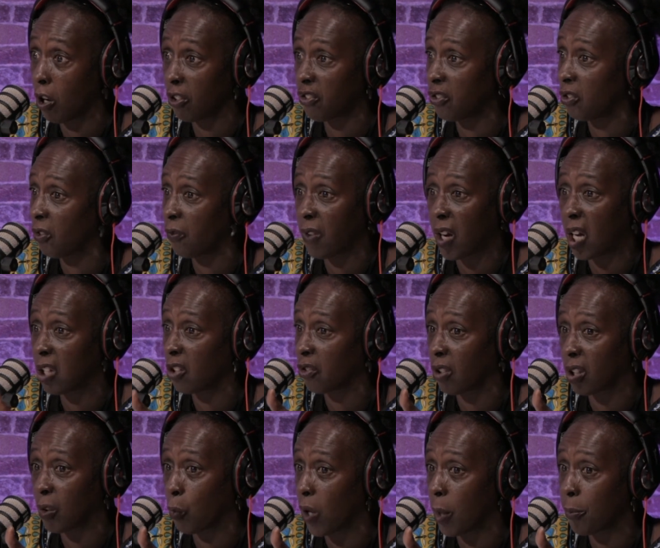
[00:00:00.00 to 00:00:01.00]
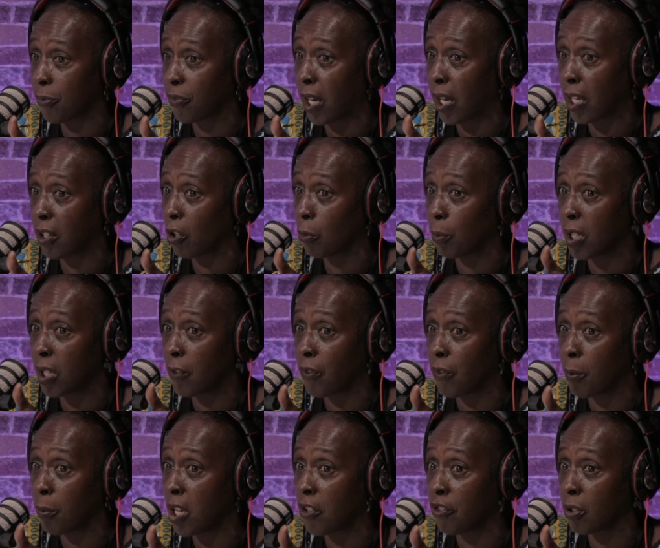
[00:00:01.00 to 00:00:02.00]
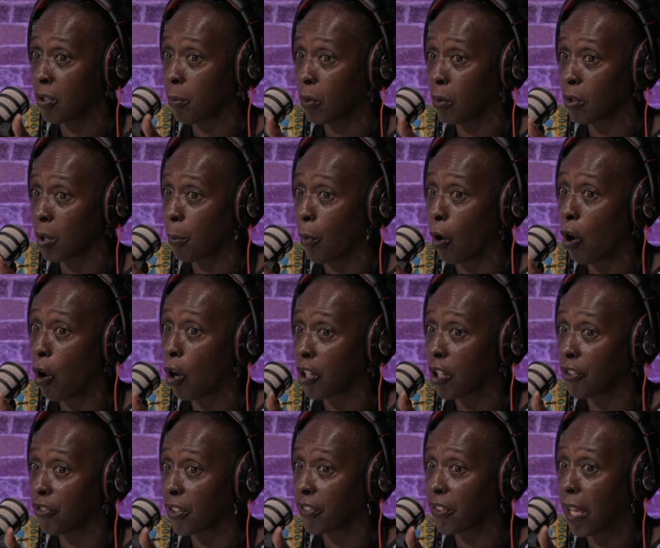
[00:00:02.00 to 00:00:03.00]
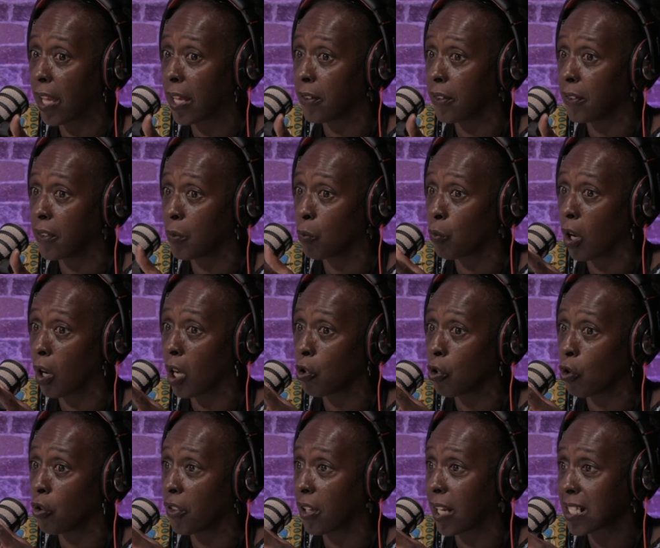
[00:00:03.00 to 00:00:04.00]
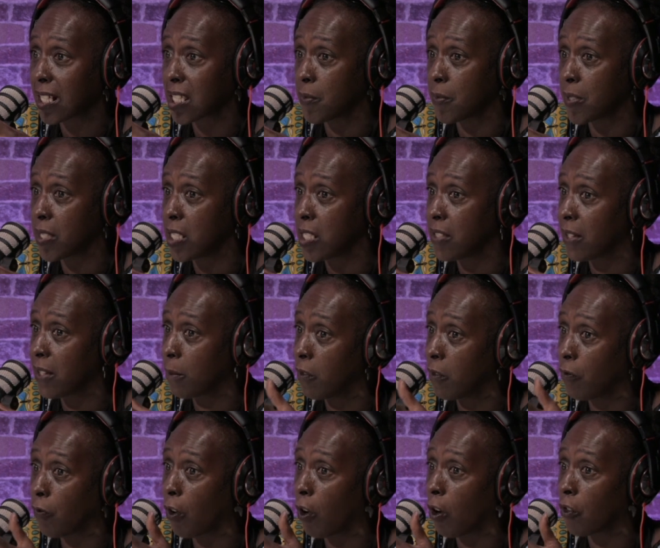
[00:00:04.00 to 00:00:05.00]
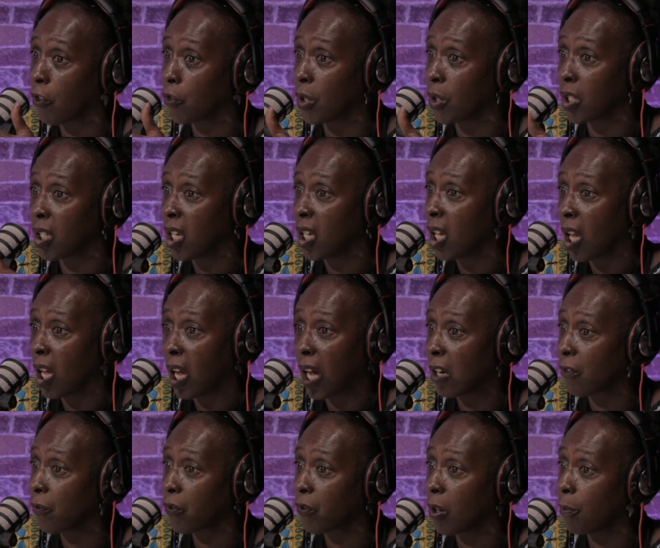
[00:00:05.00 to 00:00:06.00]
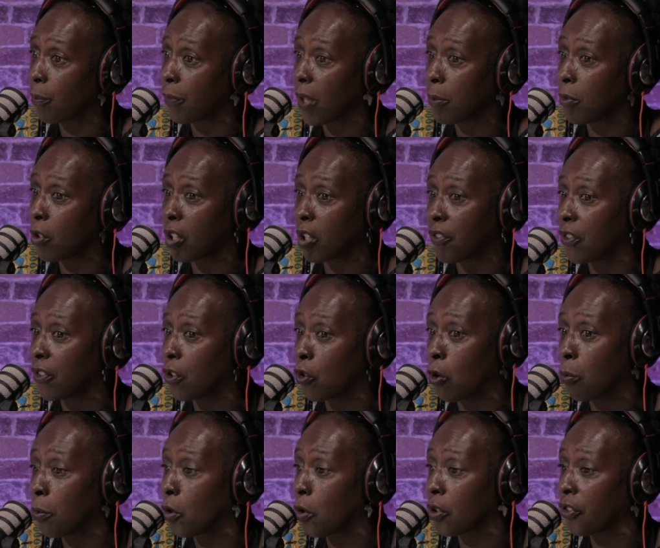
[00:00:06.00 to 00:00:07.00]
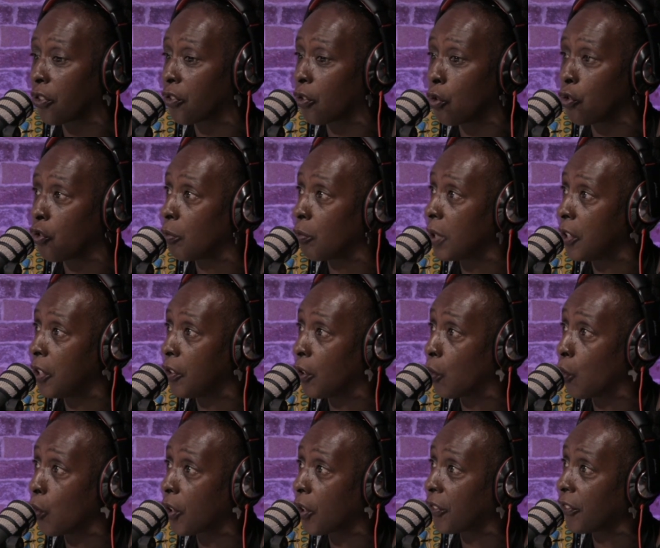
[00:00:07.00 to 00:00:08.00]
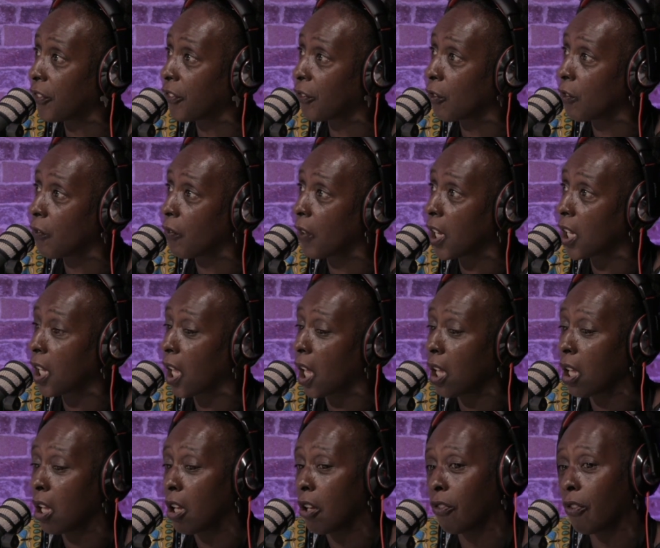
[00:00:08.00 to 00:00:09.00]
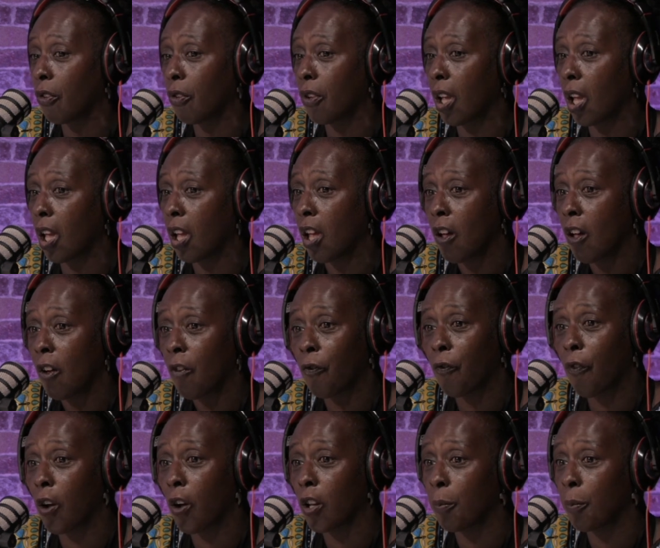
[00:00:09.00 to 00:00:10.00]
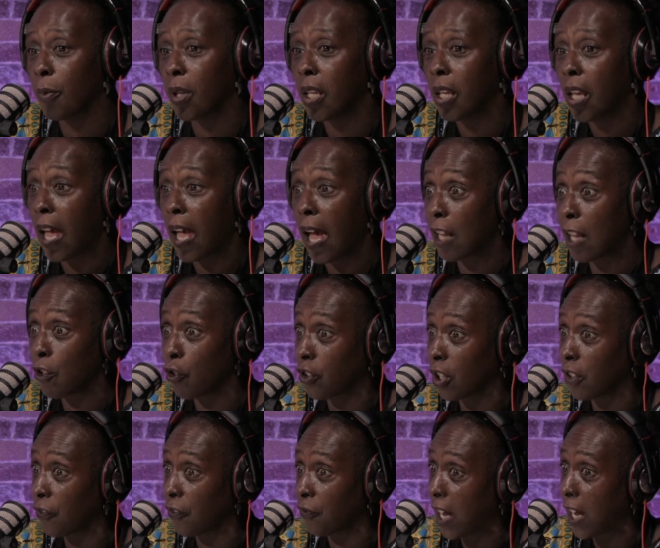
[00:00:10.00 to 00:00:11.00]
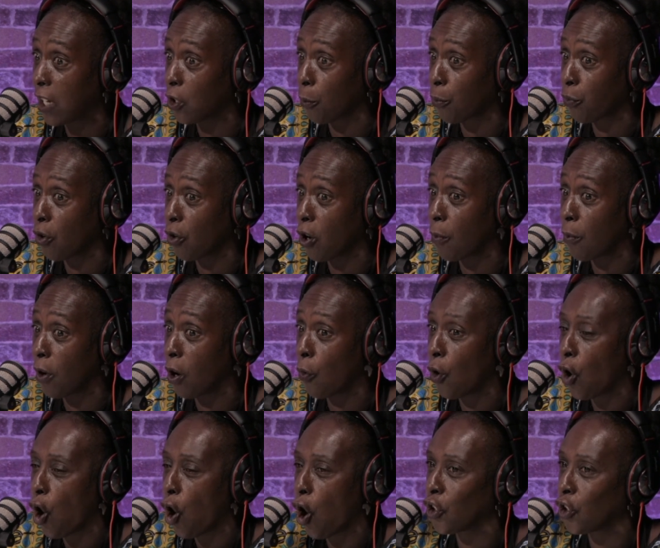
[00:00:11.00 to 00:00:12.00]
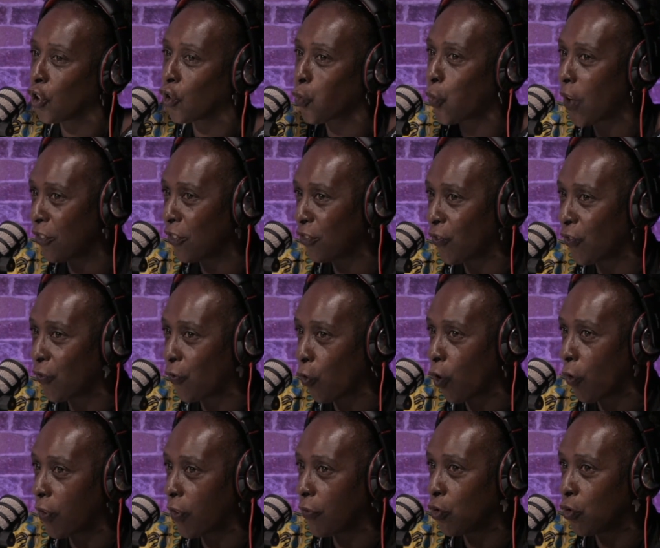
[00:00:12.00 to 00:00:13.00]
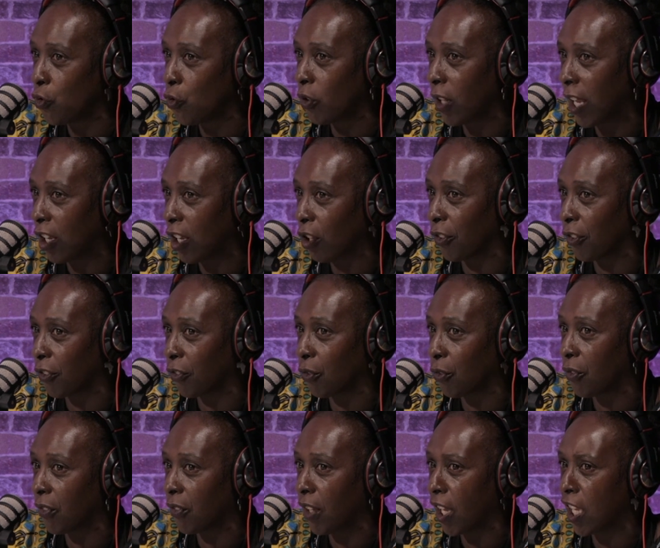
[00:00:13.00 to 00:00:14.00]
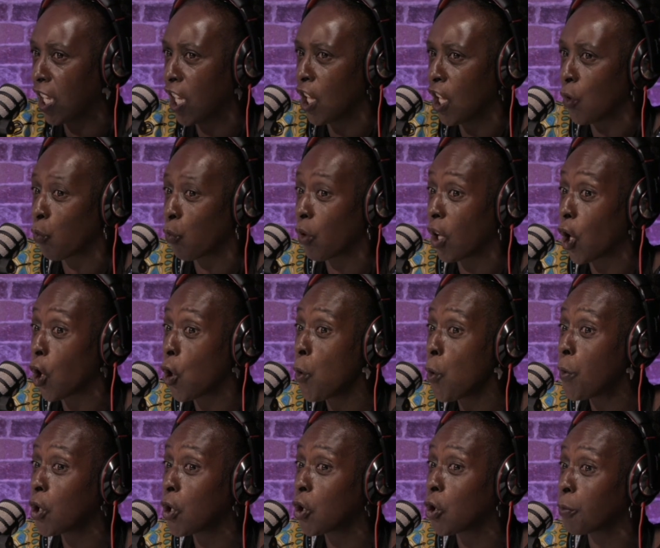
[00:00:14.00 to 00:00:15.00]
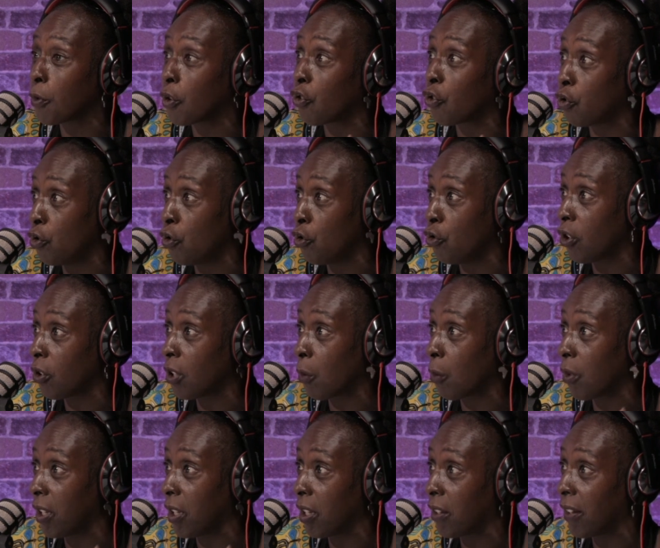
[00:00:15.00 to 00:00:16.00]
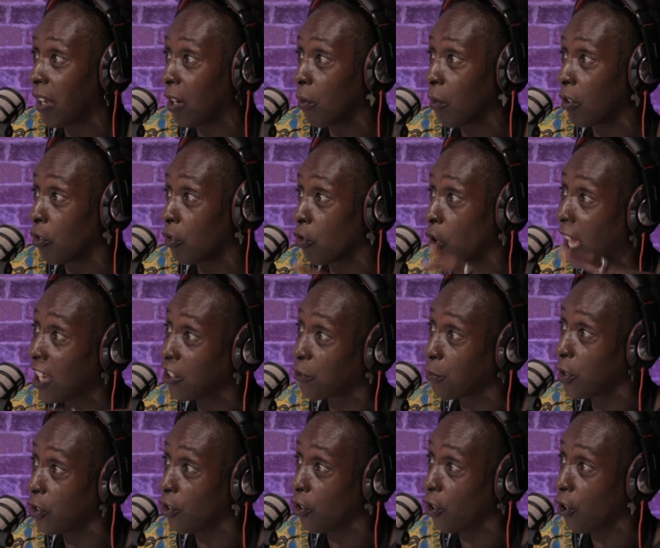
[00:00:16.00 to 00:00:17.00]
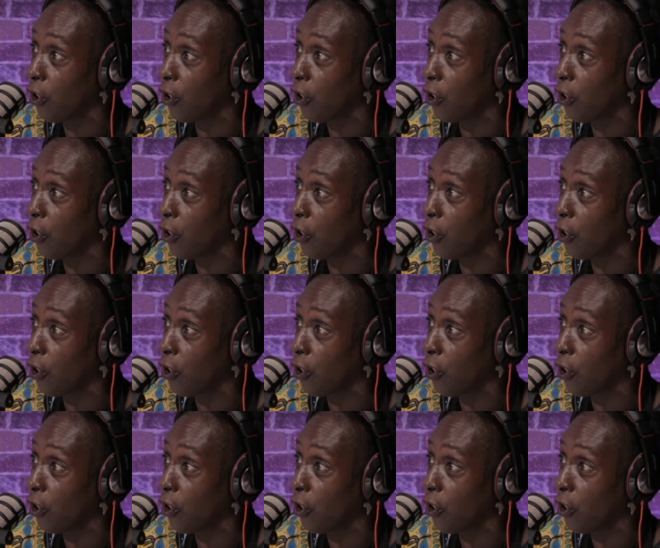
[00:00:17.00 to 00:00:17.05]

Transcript: You'll find us on the website. There'll be information about the markets attend and what other activities I'm involved with, and from then you can see all my other social media hooks and stuff like that. So yeah, follow me. And just as a final promo, on the 24th of July on the Sunday, we're opening up the studio that we're in now on Aspen Yard.